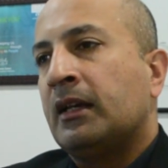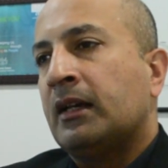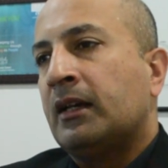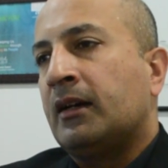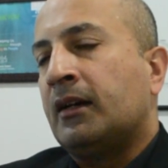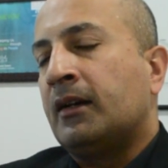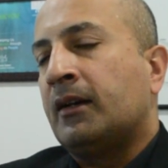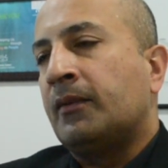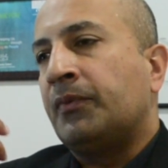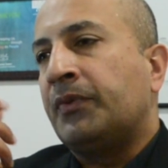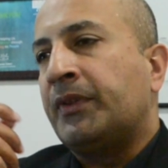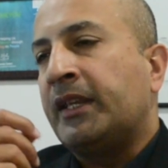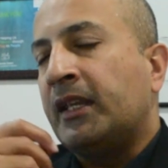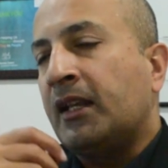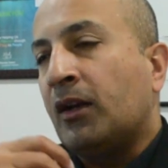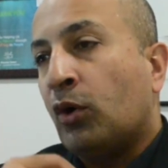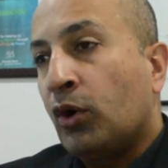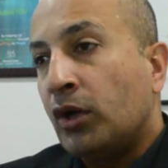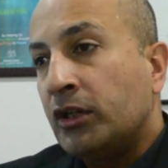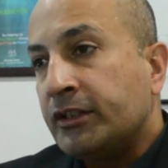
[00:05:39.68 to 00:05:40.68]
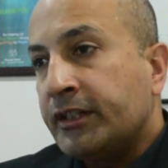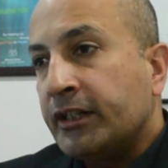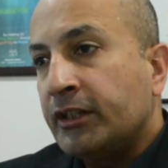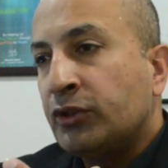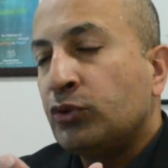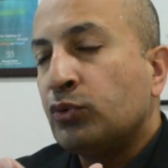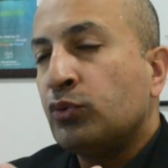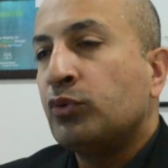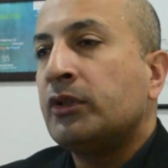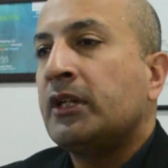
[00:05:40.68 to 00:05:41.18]
the
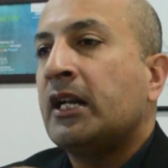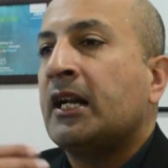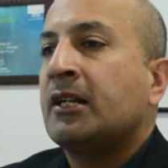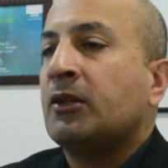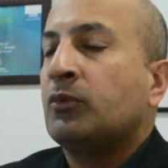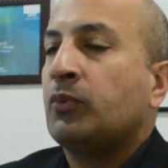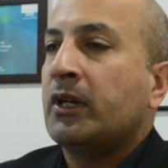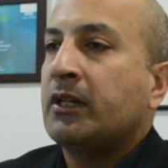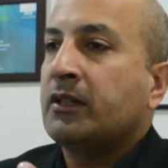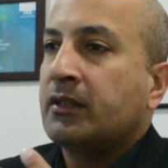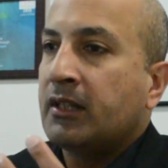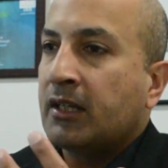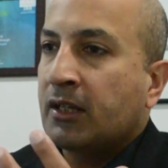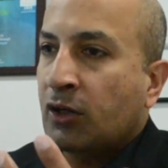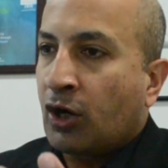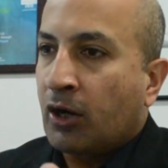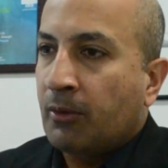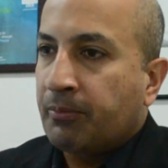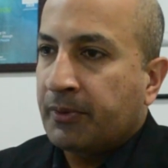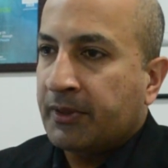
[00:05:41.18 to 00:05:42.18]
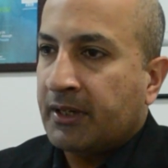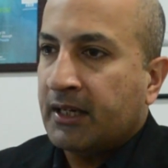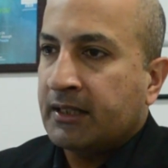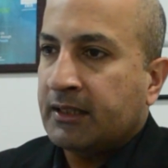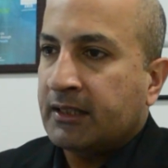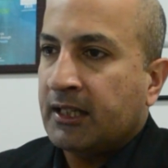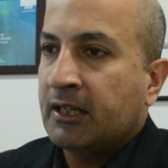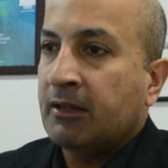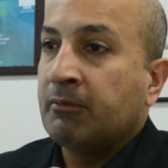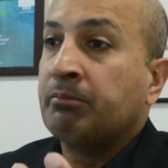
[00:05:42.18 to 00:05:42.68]
altitude at which they're
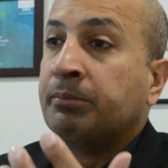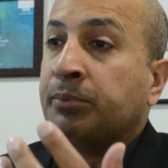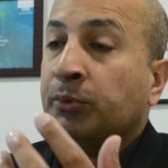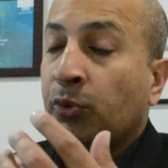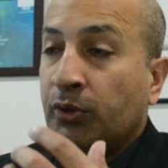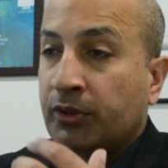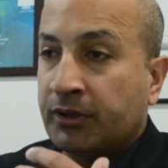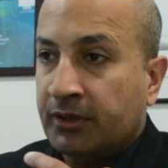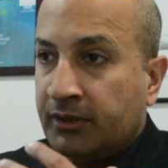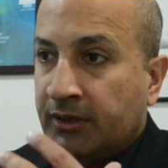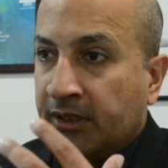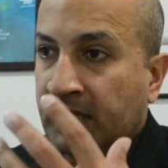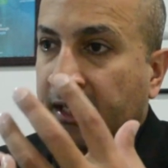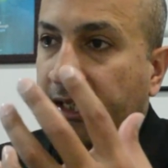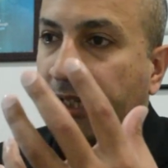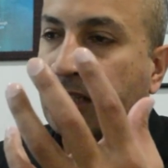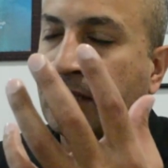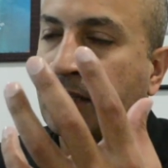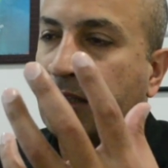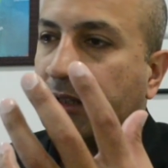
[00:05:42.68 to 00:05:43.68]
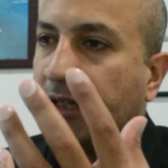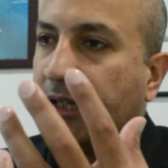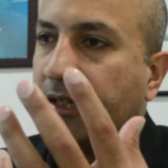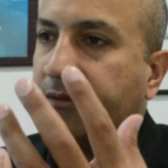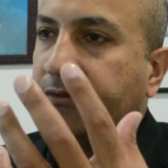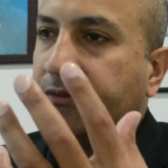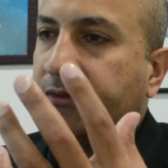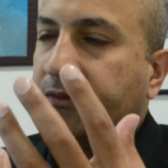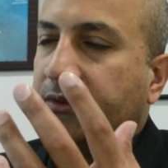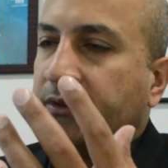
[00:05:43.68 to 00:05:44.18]
operating both the
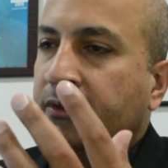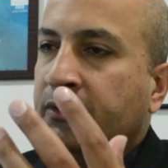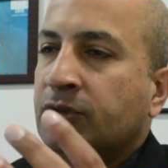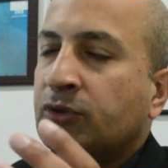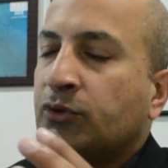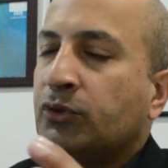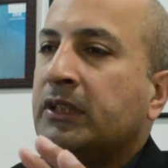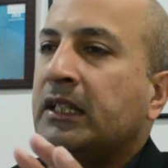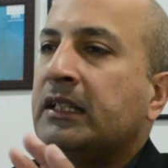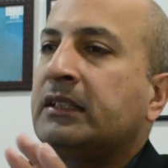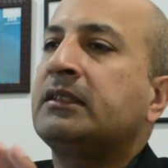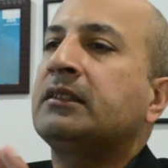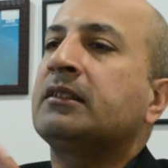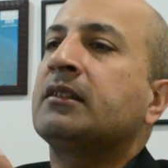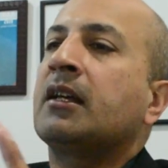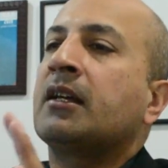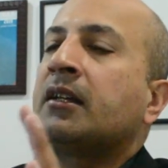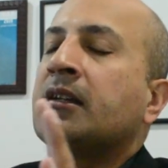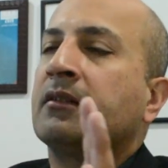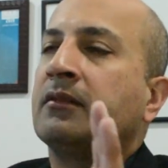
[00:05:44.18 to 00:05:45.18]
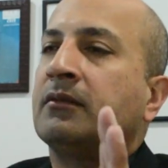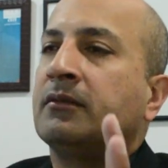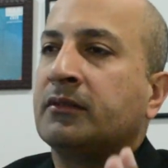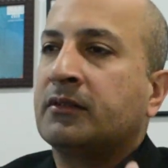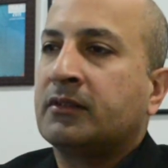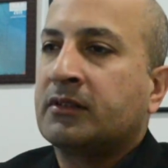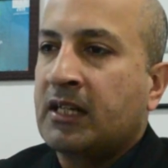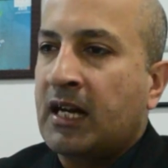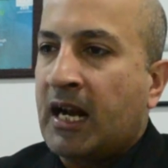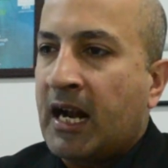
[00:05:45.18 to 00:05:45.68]
aircrafts. So this is a
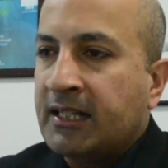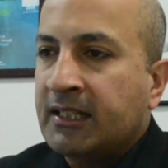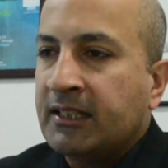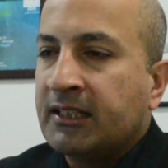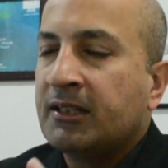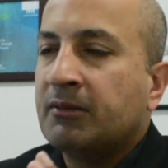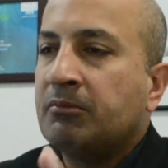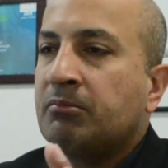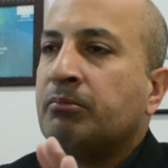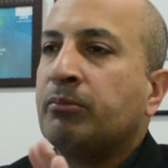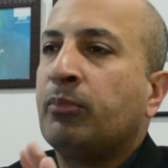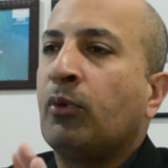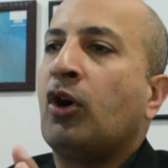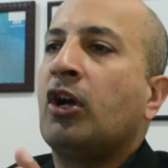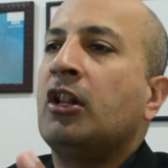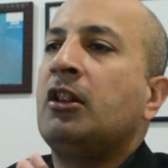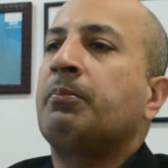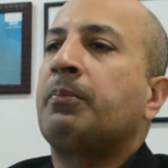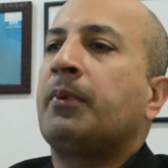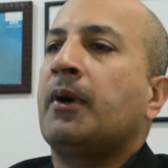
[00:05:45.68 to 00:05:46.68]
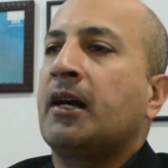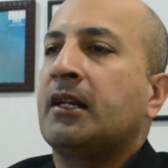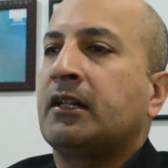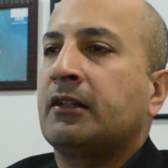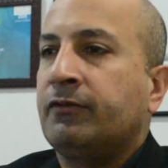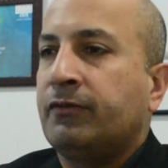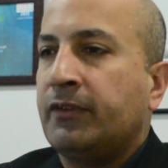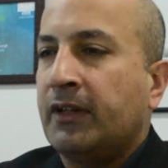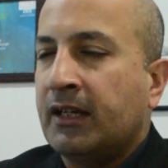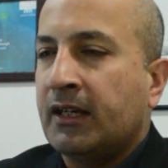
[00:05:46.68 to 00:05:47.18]
random
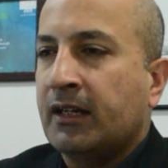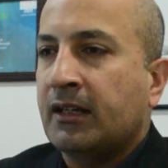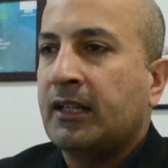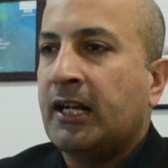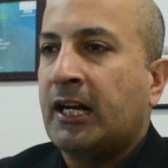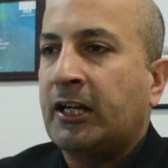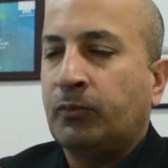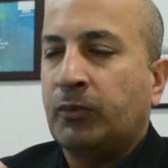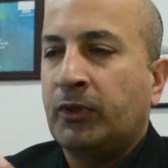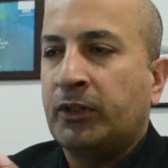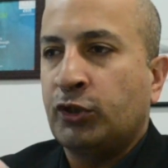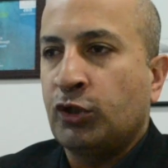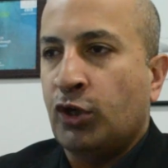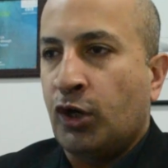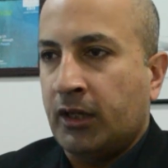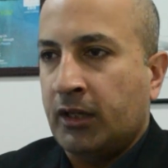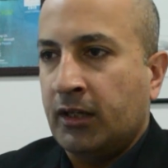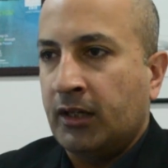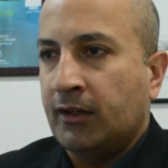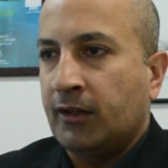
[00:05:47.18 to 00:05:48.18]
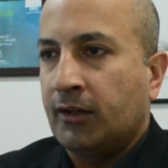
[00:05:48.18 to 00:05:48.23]
ballpark figure that we're talking